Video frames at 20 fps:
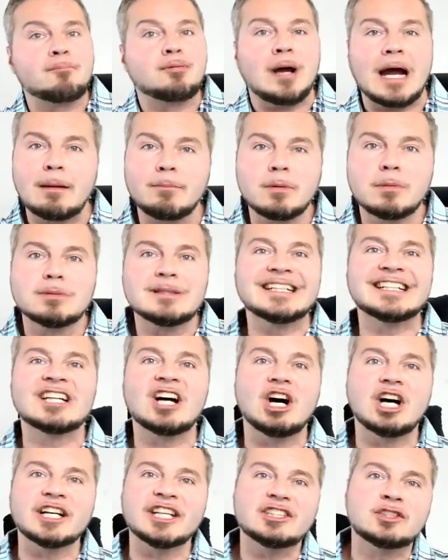have probably
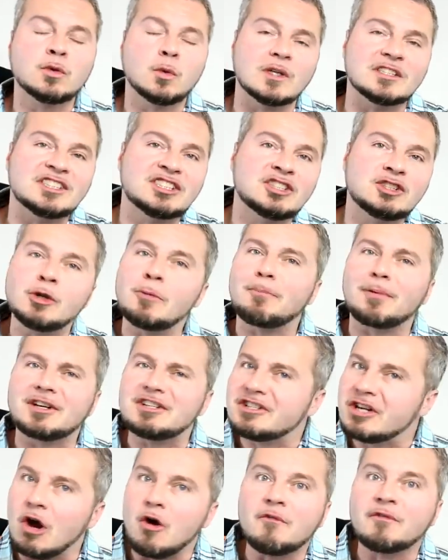gone into a
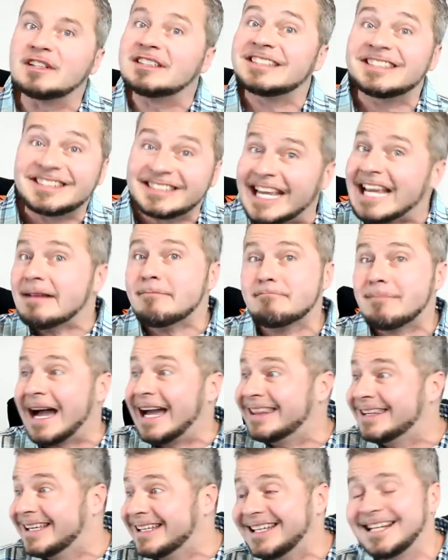supernova state
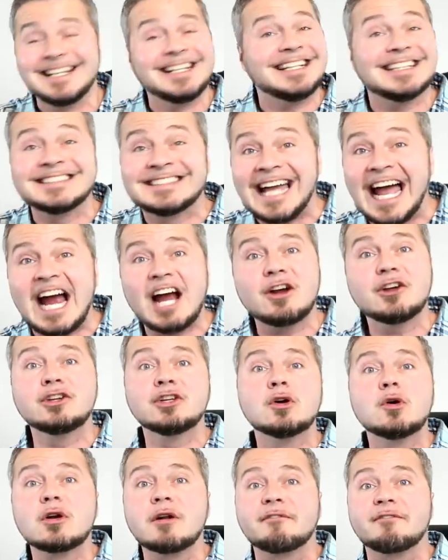by then, and the entire
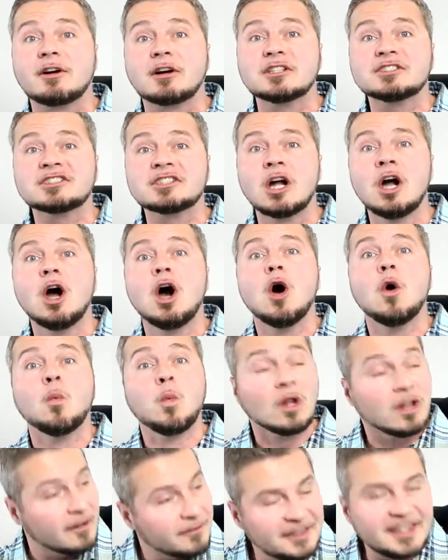universe
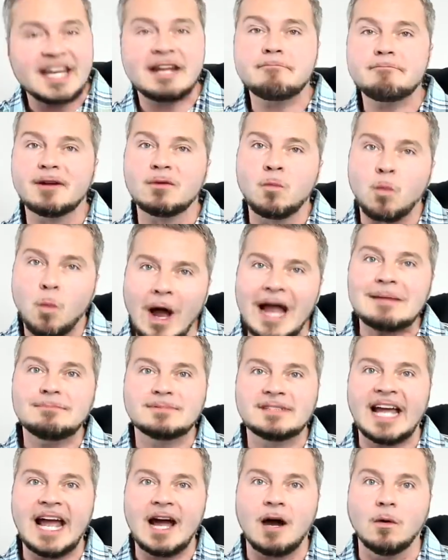will have then been
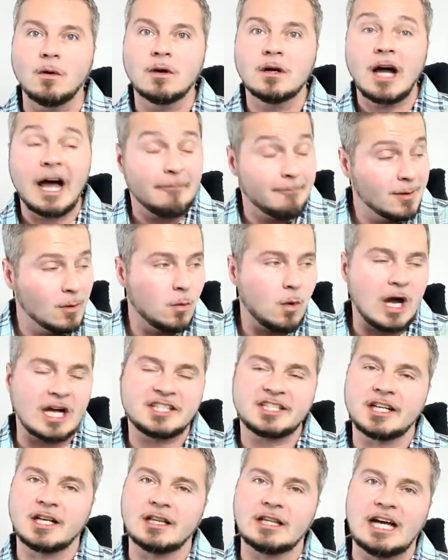wiped out. I've been
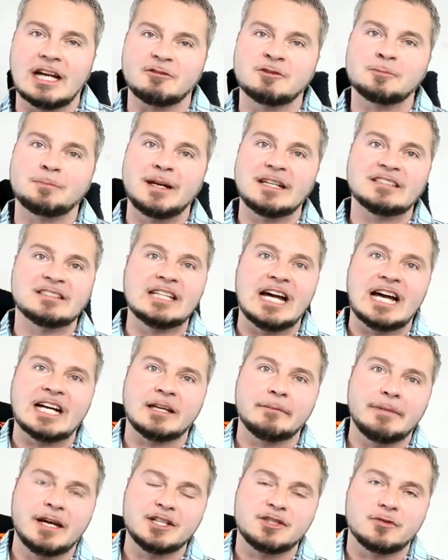watching a lot of space
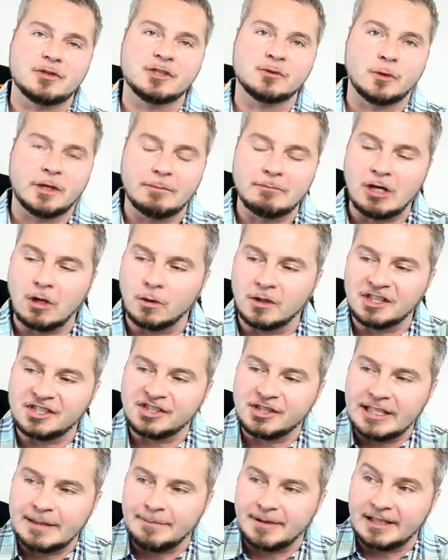documentaries when I'm going to
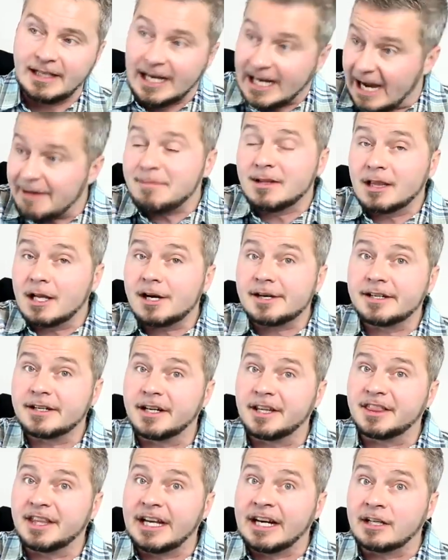sleep at night. I've been
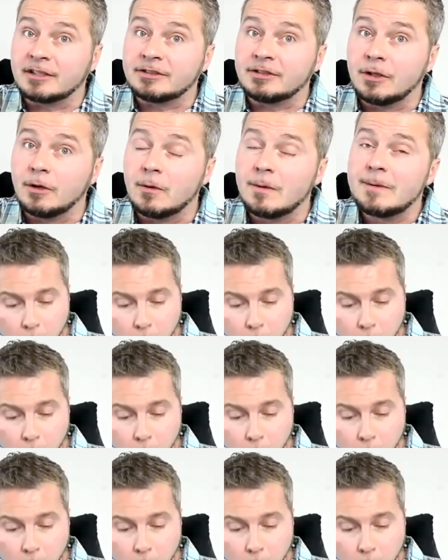learning a thing or two.